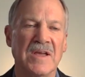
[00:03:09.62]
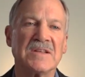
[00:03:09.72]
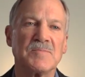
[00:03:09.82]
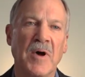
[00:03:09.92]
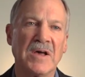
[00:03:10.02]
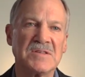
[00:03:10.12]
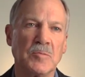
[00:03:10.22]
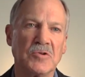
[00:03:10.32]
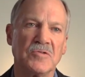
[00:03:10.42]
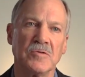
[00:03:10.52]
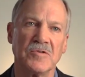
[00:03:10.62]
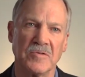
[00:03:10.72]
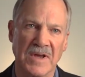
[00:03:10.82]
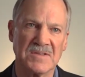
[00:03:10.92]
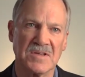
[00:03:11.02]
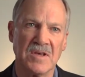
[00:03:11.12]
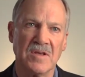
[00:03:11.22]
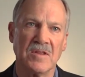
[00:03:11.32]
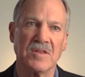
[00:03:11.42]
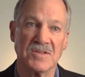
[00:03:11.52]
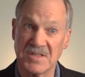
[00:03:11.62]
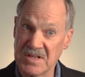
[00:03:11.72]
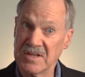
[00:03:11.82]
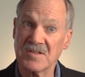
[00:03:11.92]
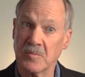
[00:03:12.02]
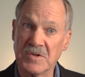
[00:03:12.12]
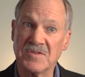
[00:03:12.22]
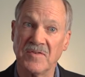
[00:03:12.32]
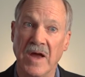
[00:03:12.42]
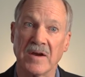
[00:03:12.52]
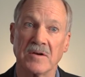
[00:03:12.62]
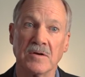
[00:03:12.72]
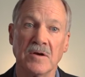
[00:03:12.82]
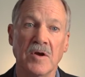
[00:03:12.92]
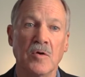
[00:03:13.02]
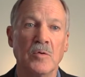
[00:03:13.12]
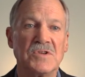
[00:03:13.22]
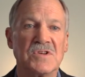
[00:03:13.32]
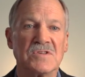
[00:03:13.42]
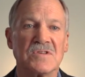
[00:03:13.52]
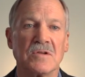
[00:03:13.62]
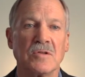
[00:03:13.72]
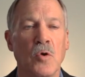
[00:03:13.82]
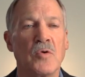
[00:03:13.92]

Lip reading: it's possible to address the sixth risk factor, which is low